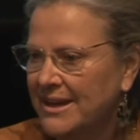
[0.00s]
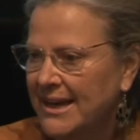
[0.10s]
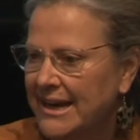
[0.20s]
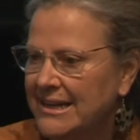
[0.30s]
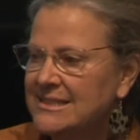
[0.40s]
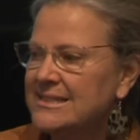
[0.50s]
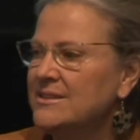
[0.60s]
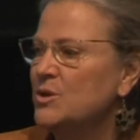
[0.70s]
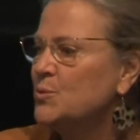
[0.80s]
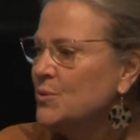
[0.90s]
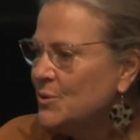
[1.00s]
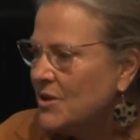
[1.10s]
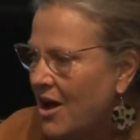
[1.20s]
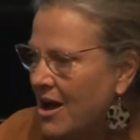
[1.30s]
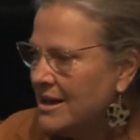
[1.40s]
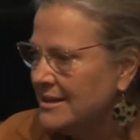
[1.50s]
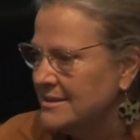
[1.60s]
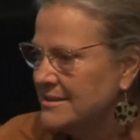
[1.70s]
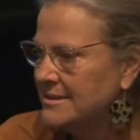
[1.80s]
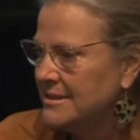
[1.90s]
And it said the root
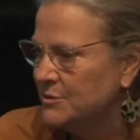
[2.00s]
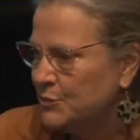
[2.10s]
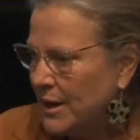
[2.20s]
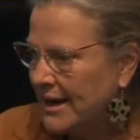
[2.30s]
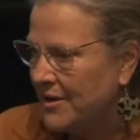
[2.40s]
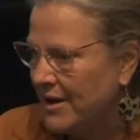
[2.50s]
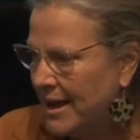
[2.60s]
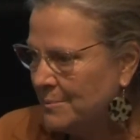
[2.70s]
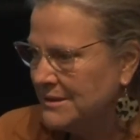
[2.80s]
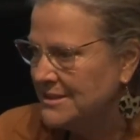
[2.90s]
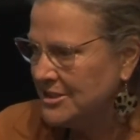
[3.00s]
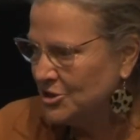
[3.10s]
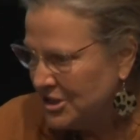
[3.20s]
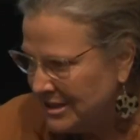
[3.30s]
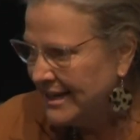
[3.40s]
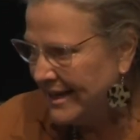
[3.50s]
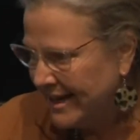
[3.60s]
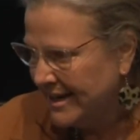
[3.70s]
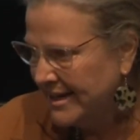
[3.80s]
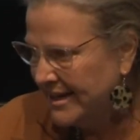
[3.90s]
cause of what now happens in
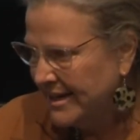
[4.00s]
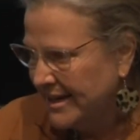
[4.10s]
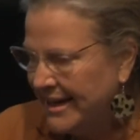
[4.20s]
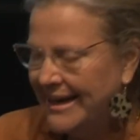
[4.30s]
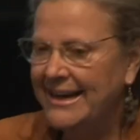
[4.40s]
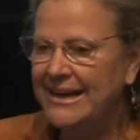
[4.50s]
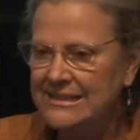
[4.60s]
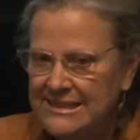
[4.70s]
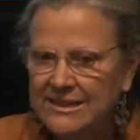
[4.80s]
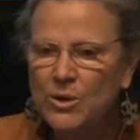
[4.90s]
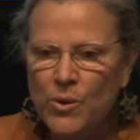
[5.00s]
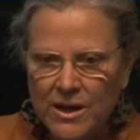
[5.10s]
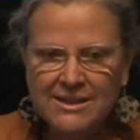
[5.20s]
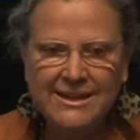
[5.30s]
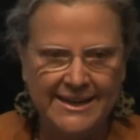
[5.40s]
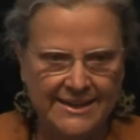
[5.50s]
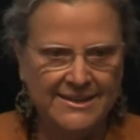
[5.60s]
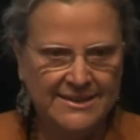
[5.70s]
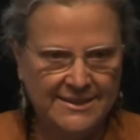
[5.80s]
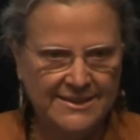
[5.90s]
Chile is inequality,
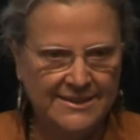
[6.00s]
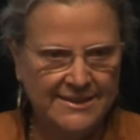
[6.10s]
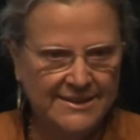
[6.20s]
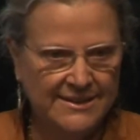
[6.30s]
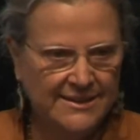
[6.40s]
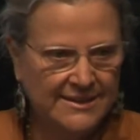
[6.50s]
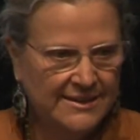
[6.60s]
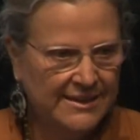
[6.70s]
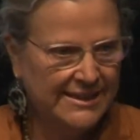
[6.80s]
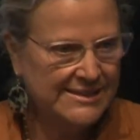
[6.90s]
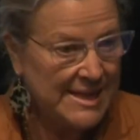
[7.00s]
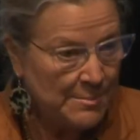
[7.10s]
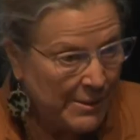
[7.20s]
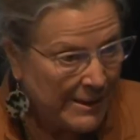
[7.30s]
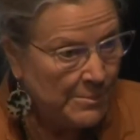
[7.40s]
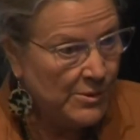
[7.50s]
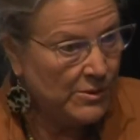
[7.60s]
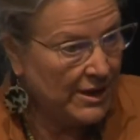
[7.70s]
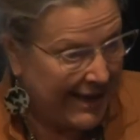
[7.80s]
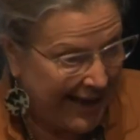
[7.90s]
is that
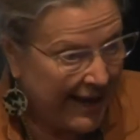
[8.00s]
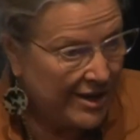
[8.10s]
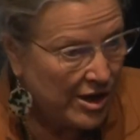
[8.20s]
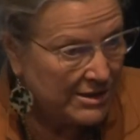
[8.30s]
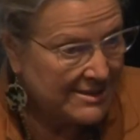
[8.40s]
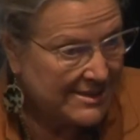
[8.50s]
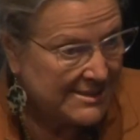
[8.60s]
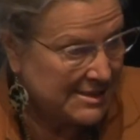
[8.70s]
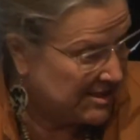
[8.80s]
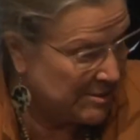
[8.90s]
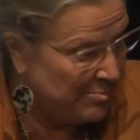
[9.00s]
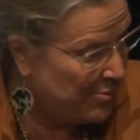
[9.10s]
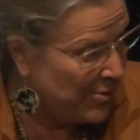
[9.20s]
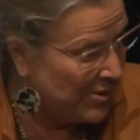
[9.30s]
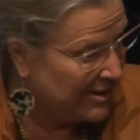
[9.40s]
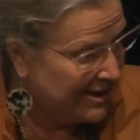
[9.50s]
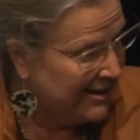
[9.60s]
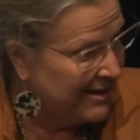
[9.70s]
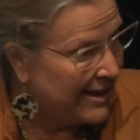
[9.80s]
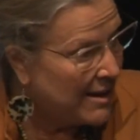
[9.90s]
people cannot support
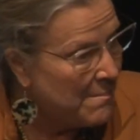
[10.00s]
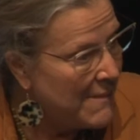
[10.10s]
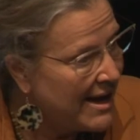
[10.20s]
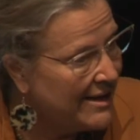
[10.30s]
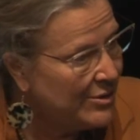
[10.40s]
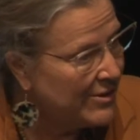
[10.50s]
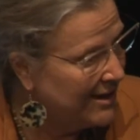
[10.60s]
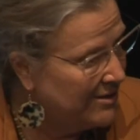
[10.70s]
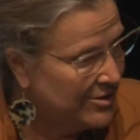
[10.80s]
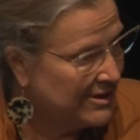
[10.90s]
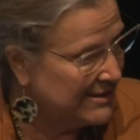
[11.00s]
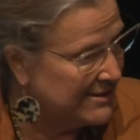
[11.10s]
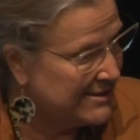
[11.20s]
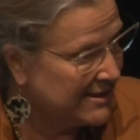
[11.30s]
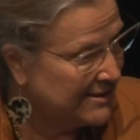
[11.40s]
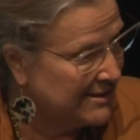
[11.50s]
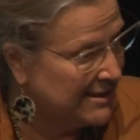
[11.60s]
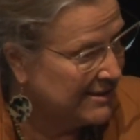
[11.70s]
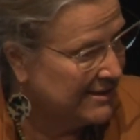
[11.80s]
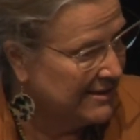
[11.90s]
a minor increase in
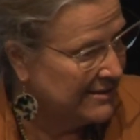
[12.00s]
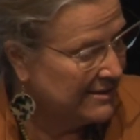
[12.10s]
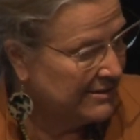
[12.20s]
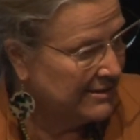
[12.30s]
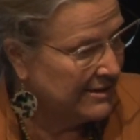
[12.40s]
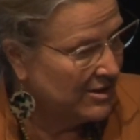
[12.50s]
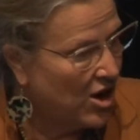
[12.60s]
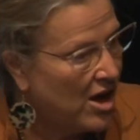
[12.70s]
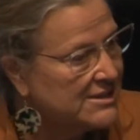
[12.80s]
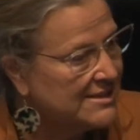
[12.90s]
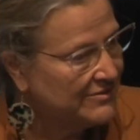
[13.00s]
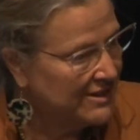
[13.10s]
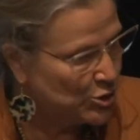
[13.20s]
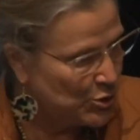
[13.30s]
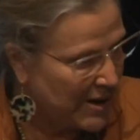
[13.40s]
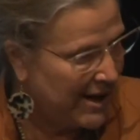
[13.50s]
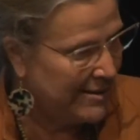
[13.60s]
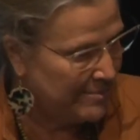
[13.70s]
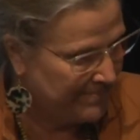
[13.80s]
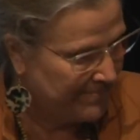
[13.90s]
the cost of the
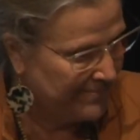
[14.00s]
tram,